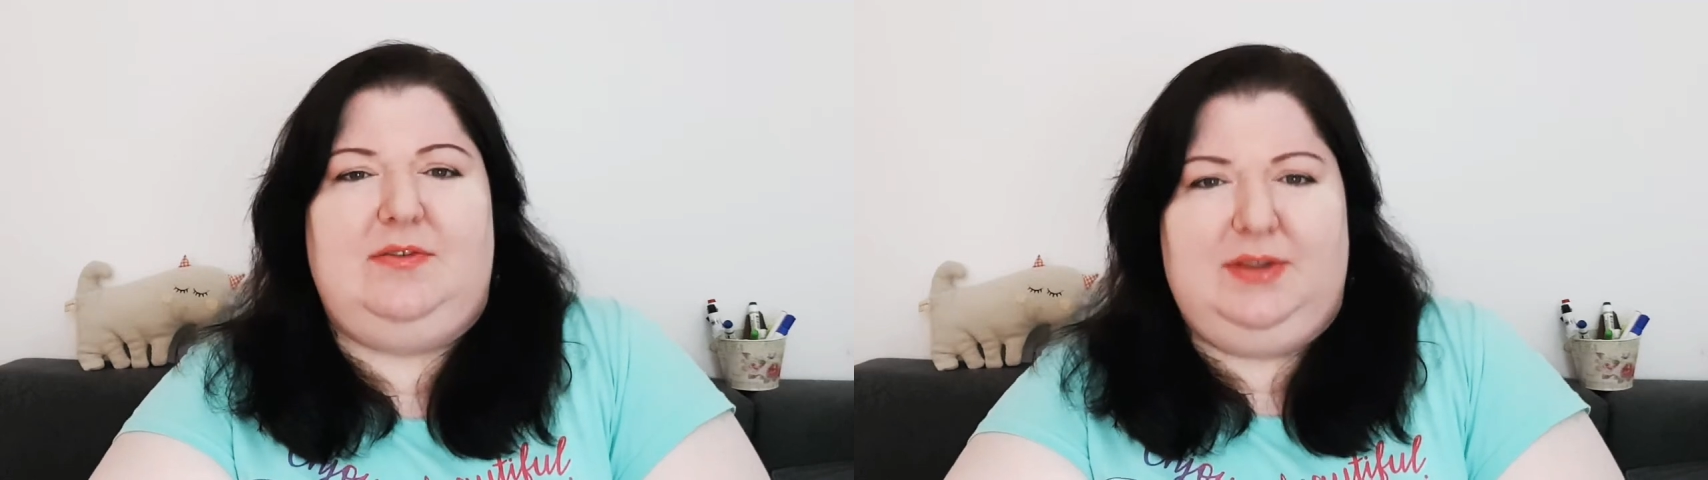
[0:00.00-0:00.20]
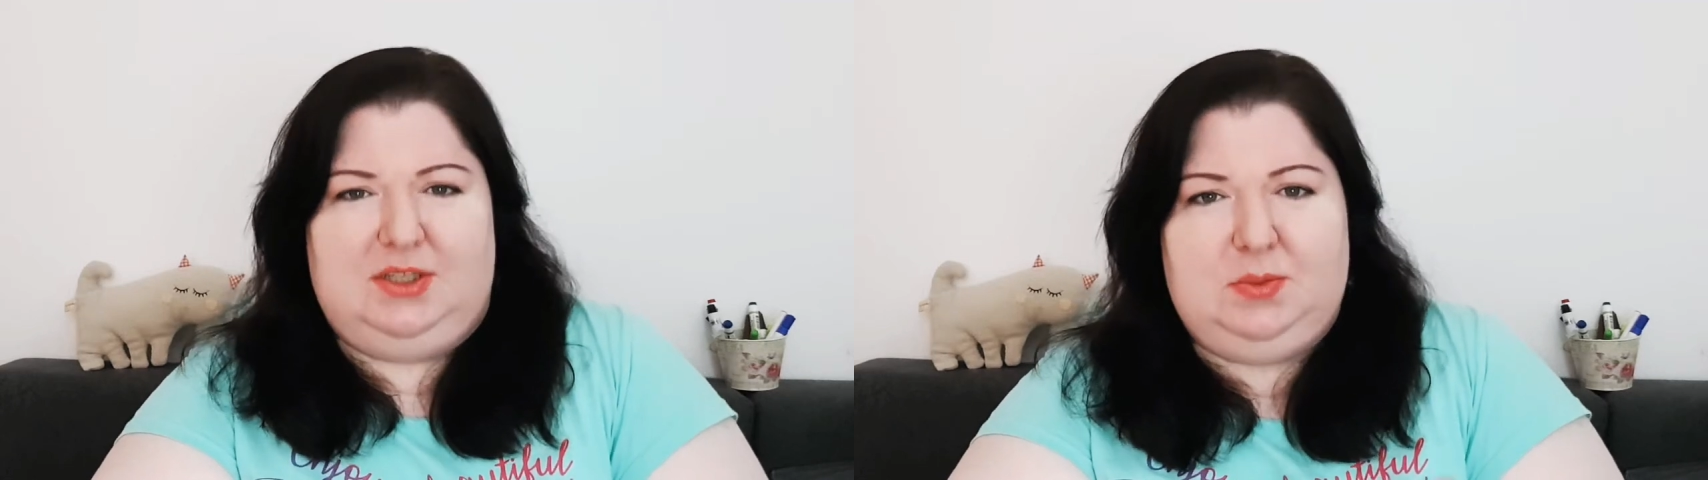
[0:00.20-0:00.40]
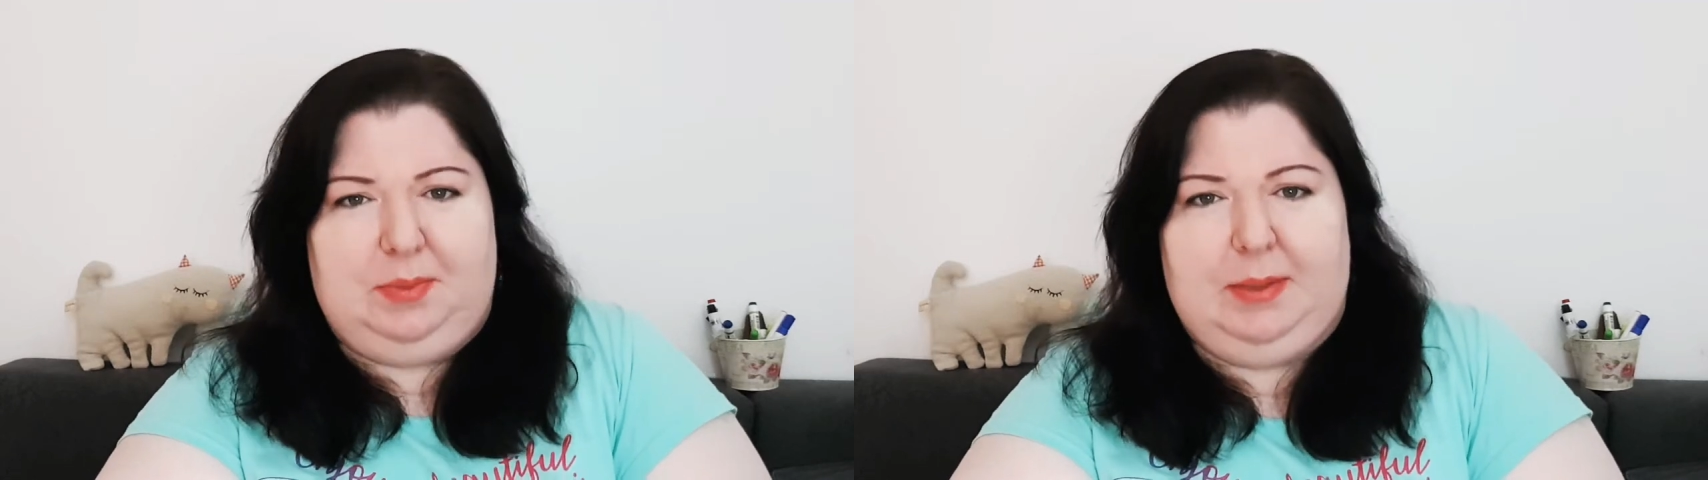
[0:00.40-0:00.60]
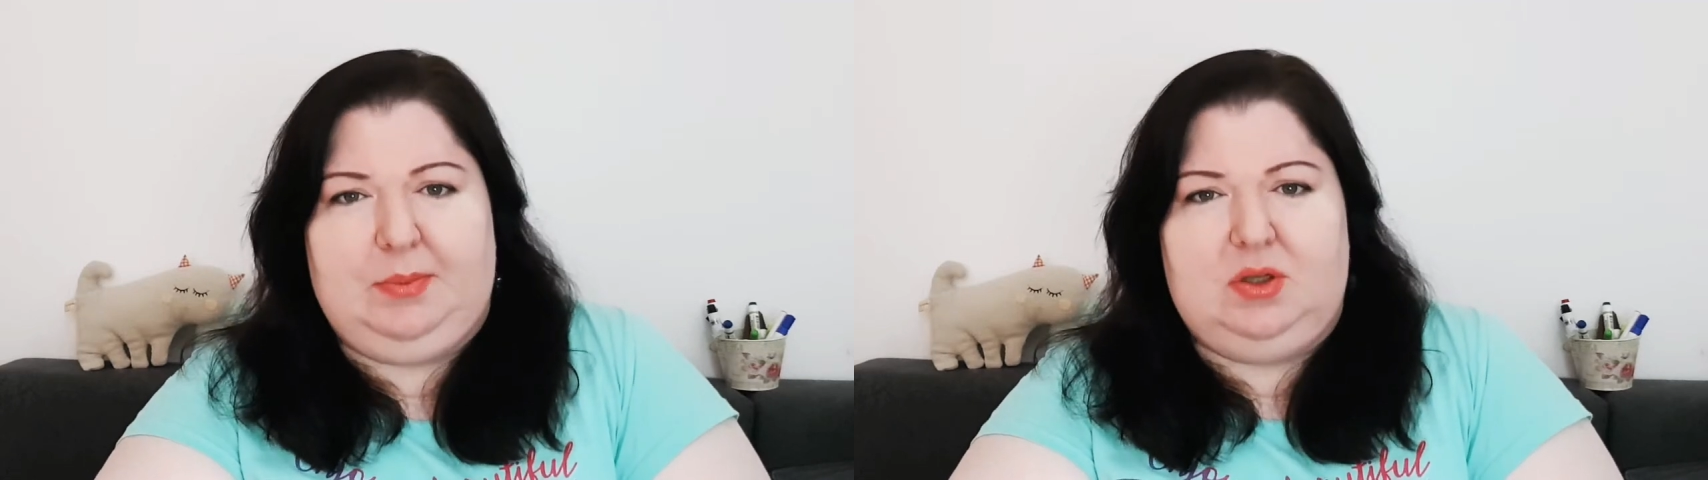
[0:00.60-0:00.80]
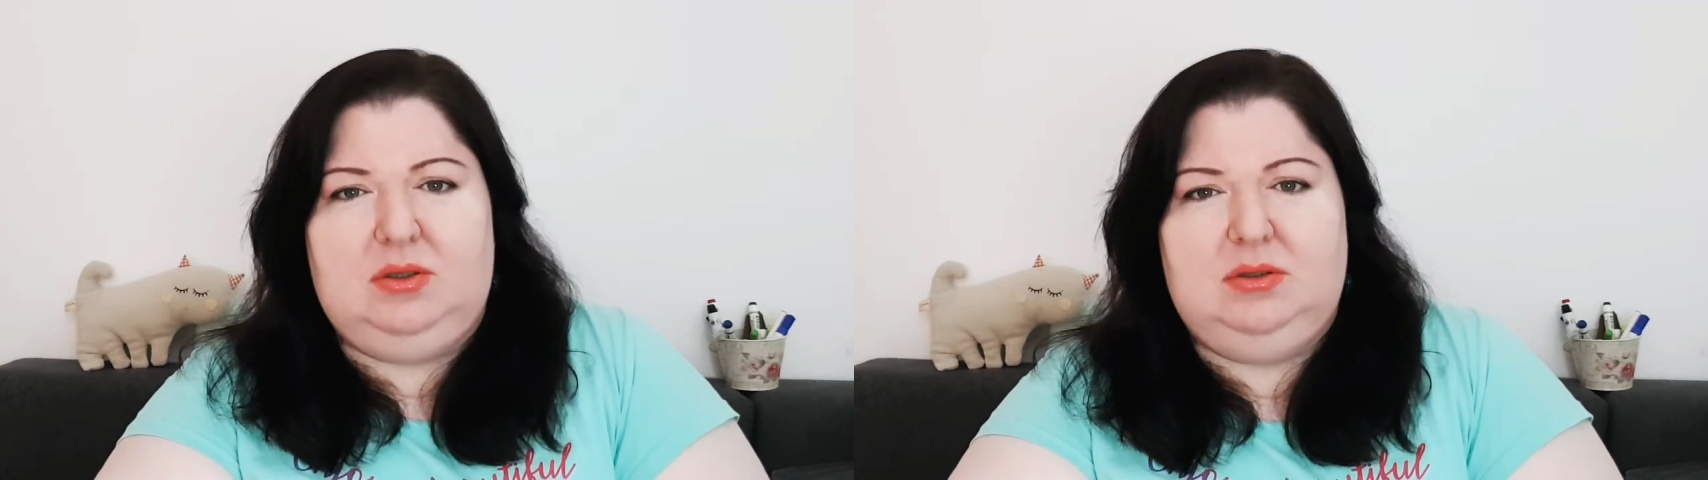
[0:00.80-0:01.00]
and to
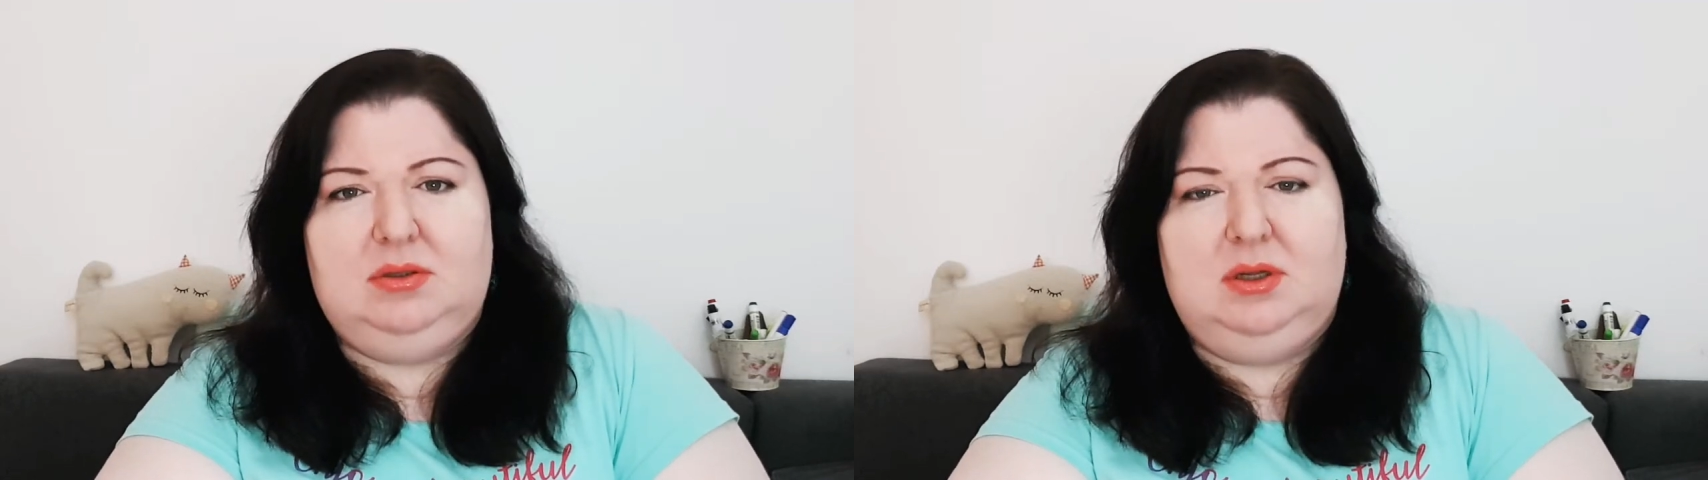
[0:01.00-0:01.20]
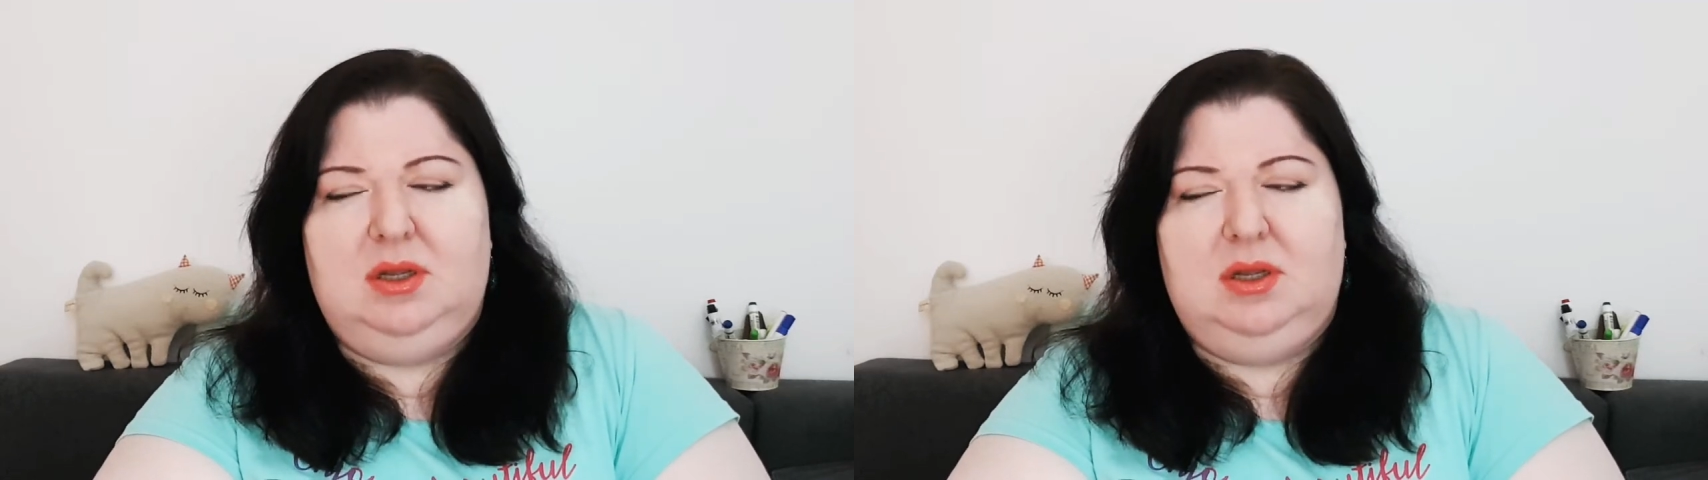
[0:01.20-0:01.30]
people,